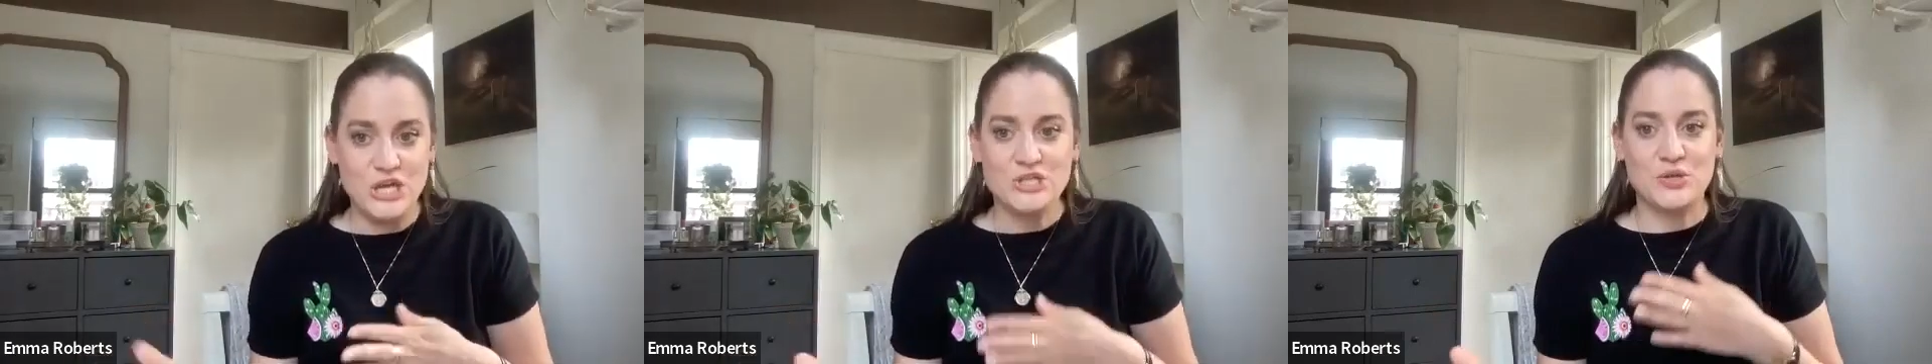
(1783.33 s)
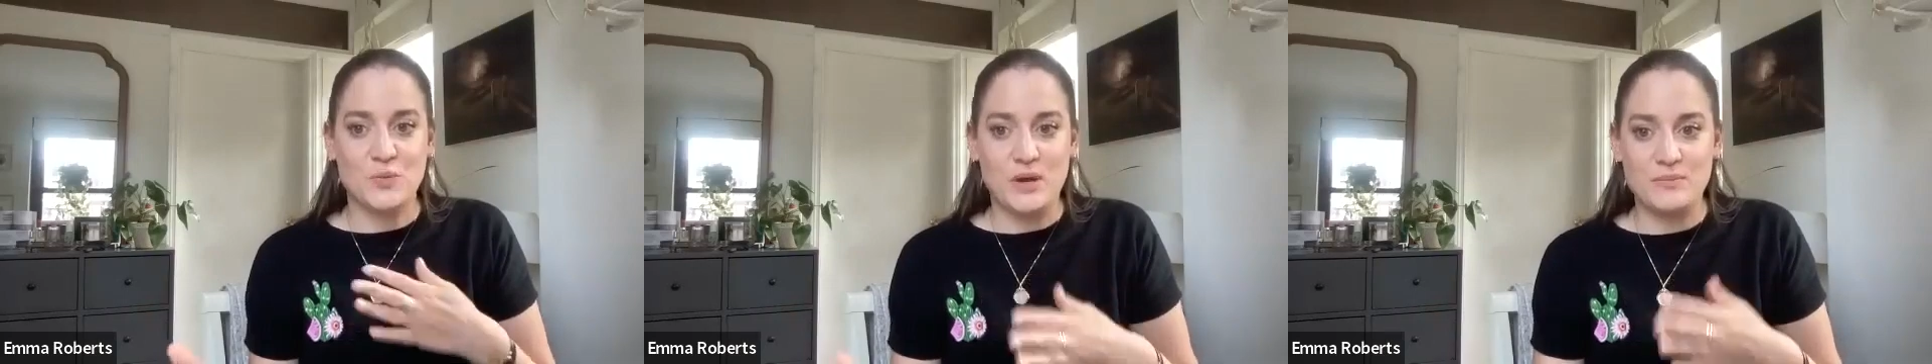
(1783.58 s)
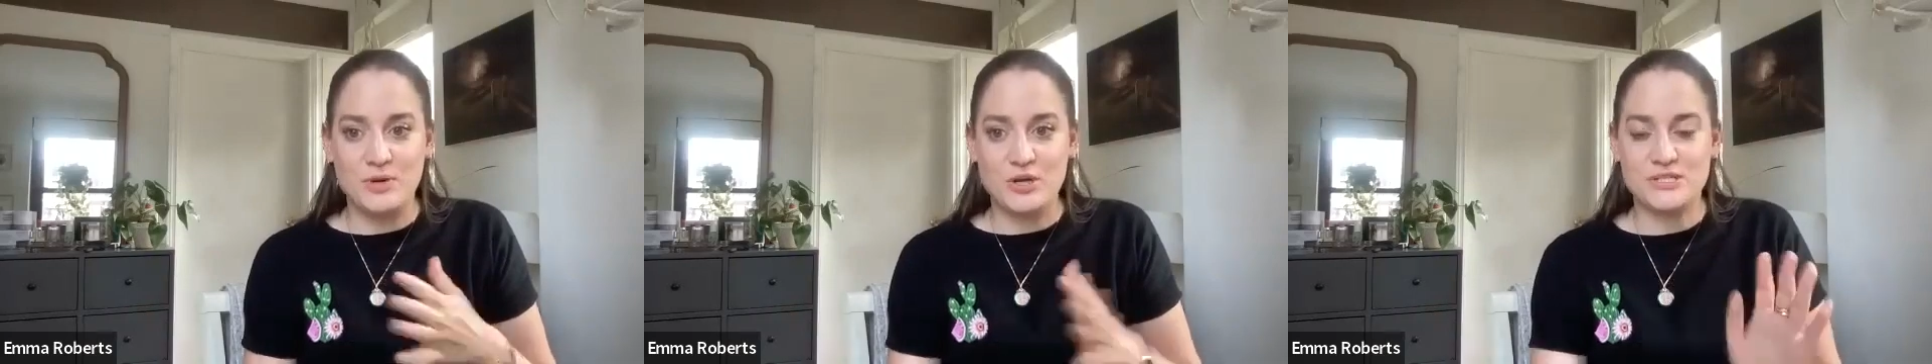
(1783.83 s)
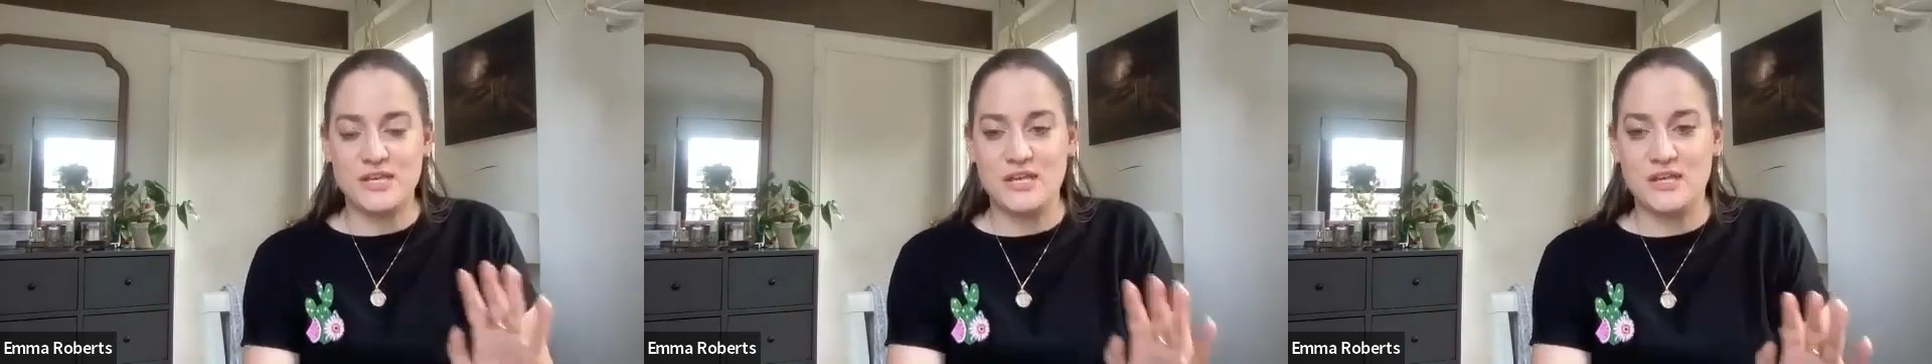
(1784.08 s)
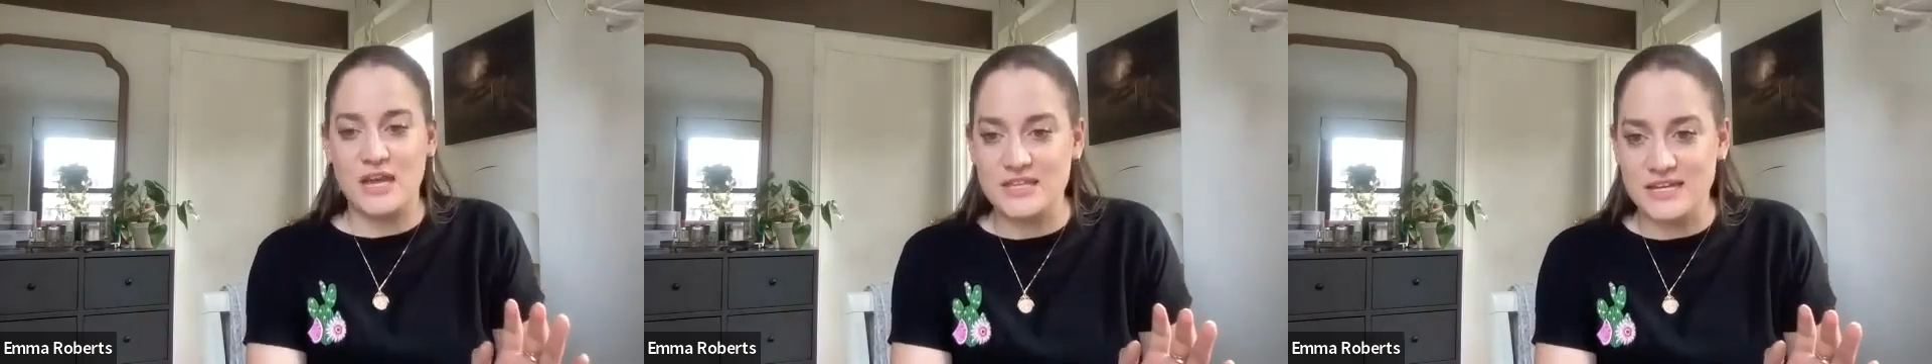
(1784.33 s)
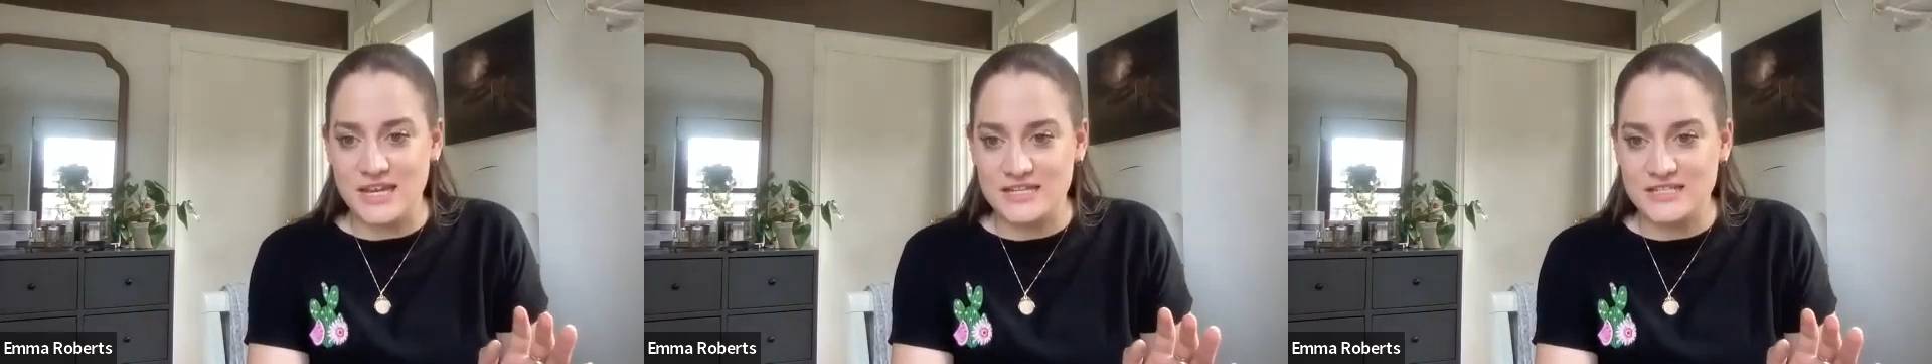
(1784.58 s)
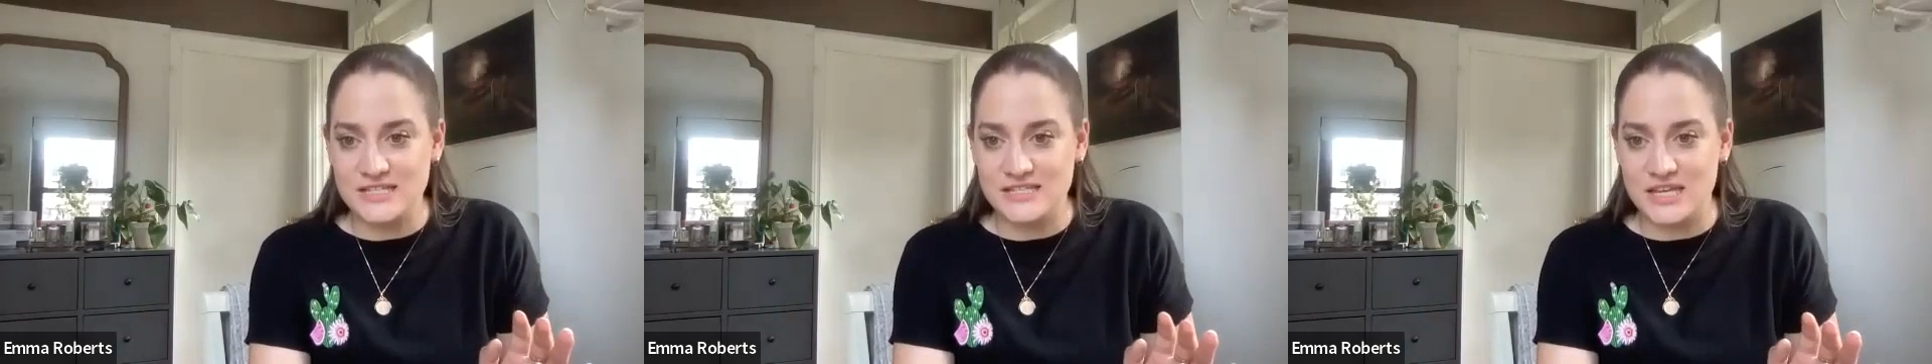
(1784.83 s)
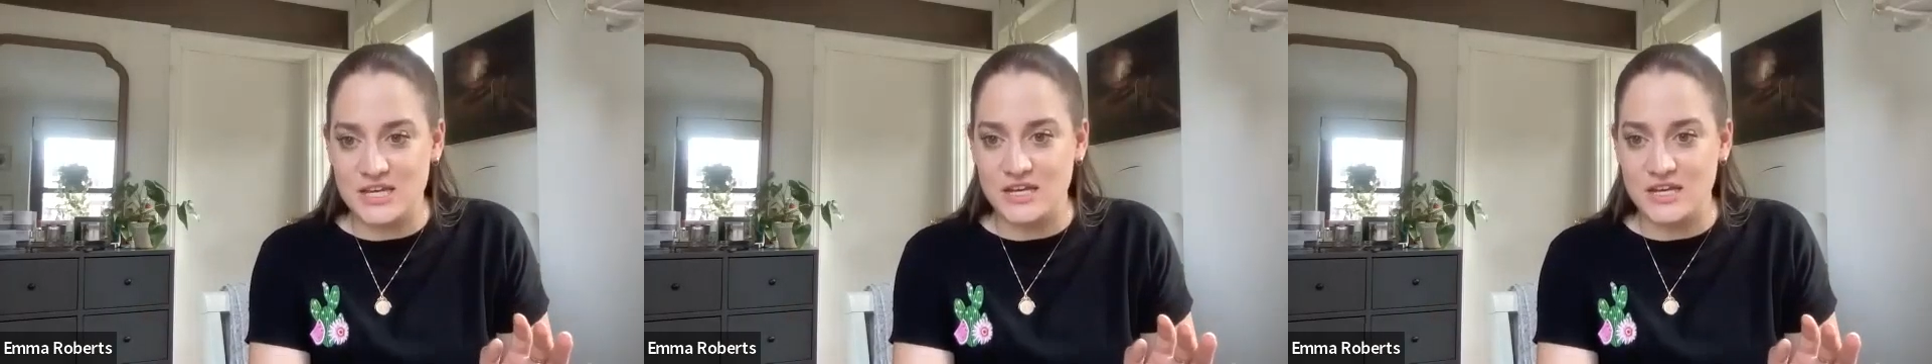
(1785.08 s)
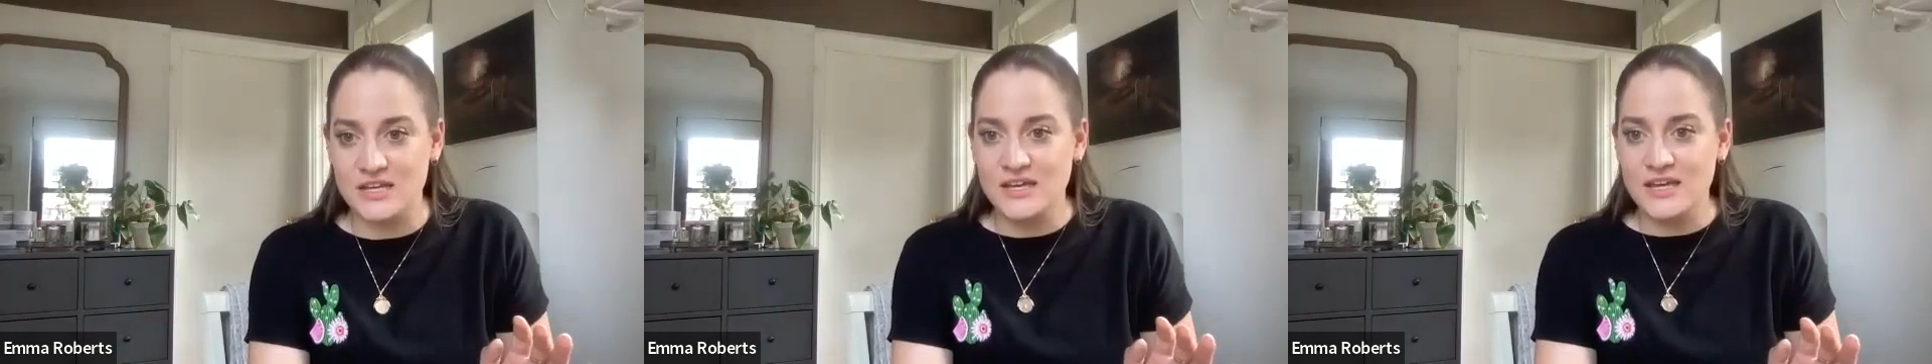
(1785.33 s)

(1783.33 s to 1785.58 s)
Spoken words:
So one person, I think Nancy said